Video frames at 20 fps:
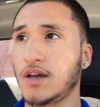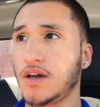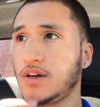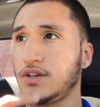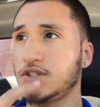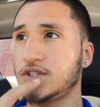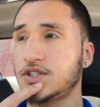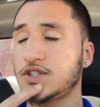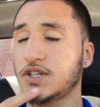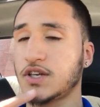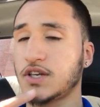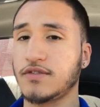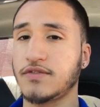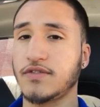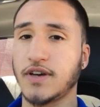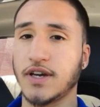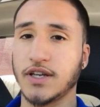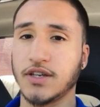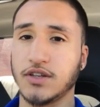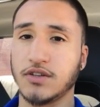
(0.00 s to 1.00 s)
was just to
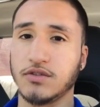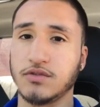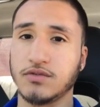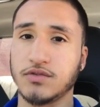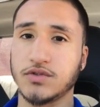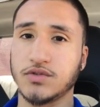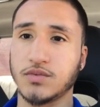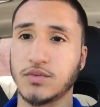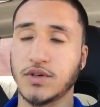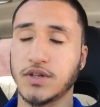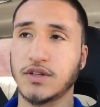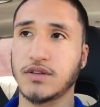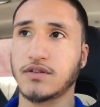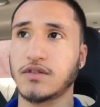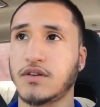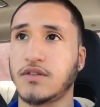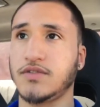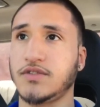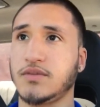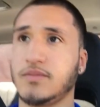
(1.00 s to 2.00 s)
find a used one
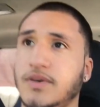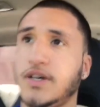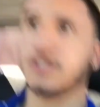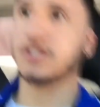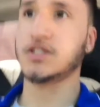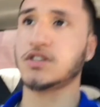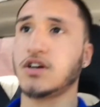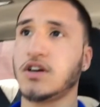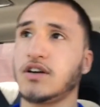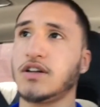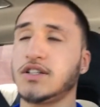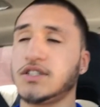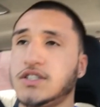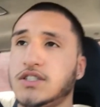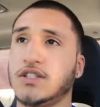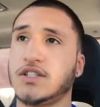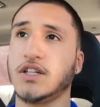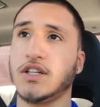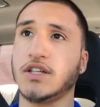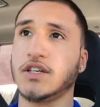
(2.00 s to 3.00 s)
off somebody's car that's
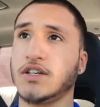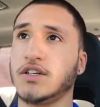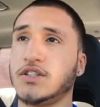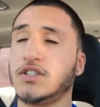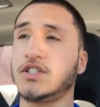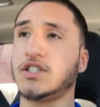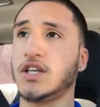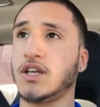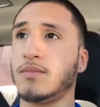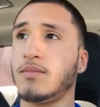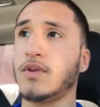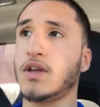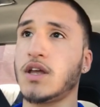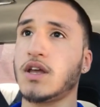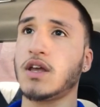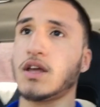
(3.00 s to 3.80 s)
still in good shape,